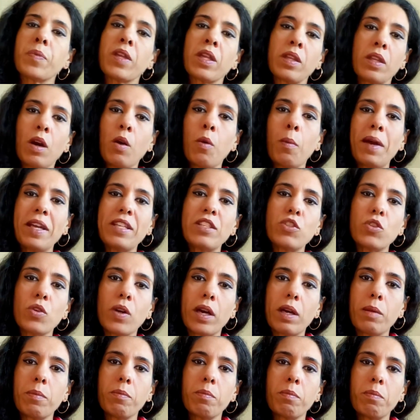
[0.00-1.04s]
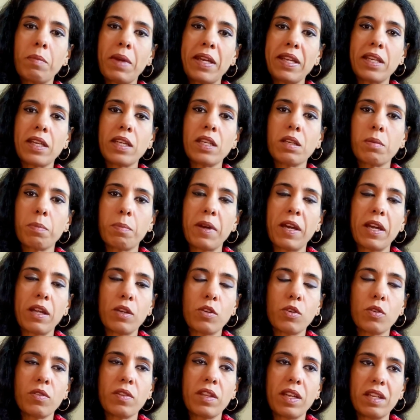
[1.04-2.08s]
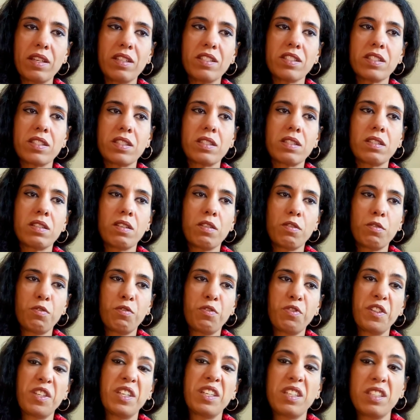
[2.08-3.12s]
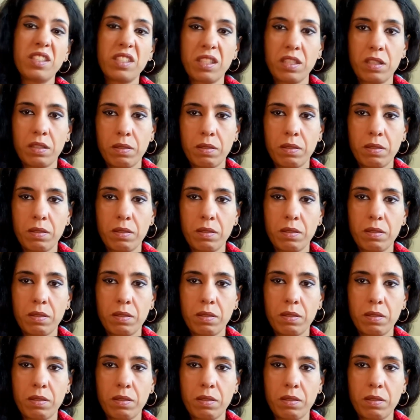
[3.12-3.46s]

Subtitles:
Now, mind you, I'm making a pattern that is fitted.